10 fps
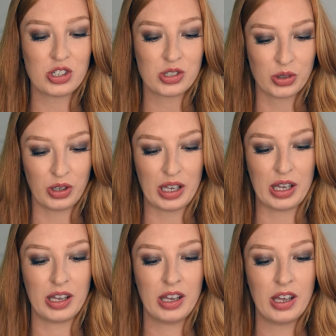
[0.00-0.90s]
de
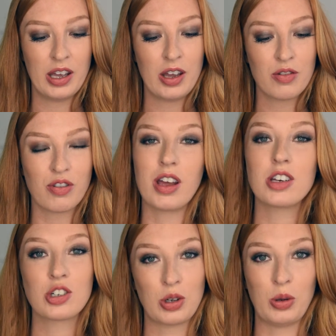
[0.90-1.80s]
Soleil
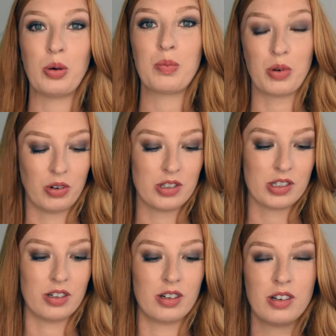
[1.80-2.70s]
Fresh Glow
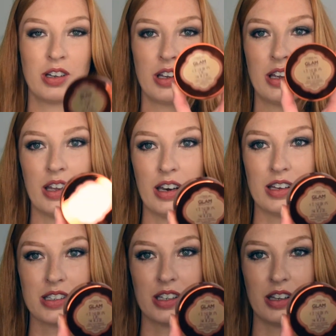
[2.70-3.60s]
Bronzer, and
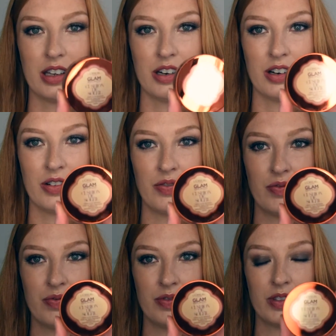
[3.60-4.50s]
that's it there.
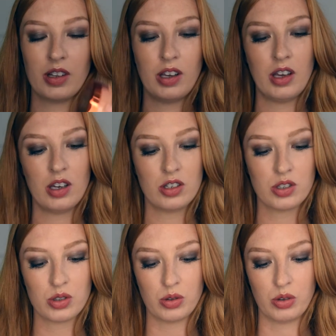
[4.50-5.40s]

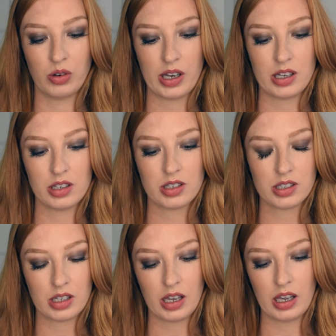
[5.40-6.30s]
So
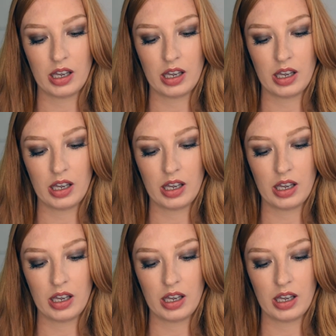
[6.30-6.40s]
it's